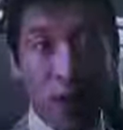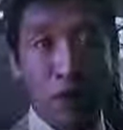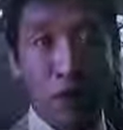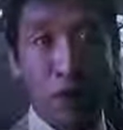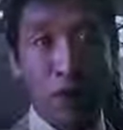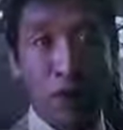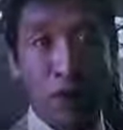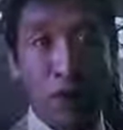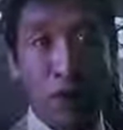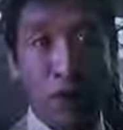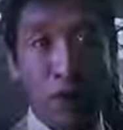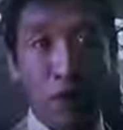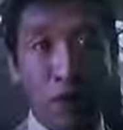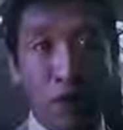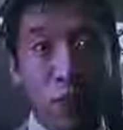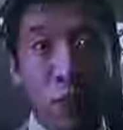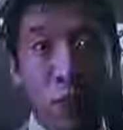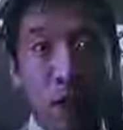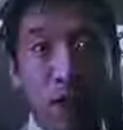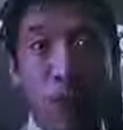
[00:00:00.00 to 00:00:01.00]
A relatively
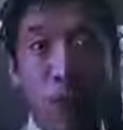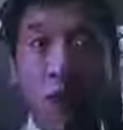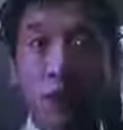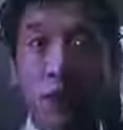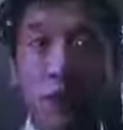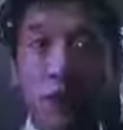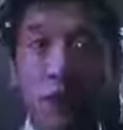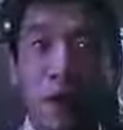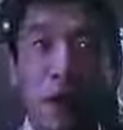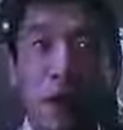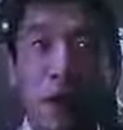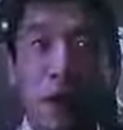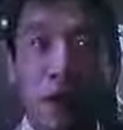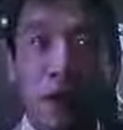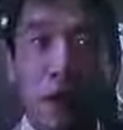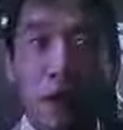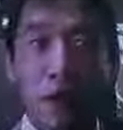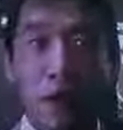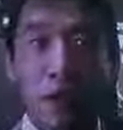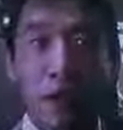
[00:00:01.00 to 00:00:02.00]
small amount,
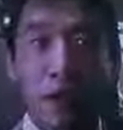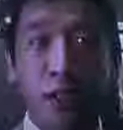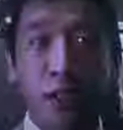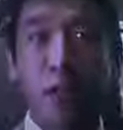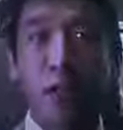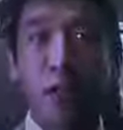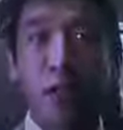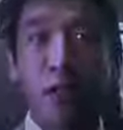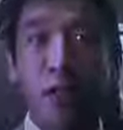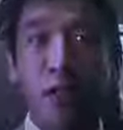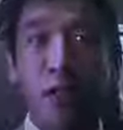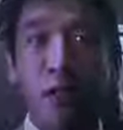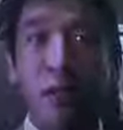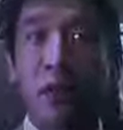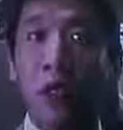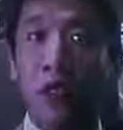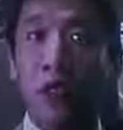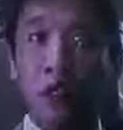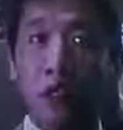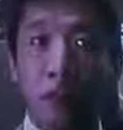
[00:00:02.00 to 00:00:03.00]
68
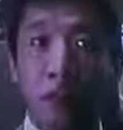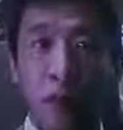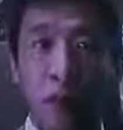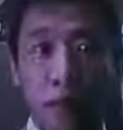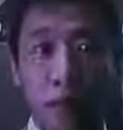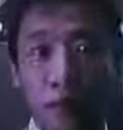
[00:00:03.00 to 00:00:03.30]
million.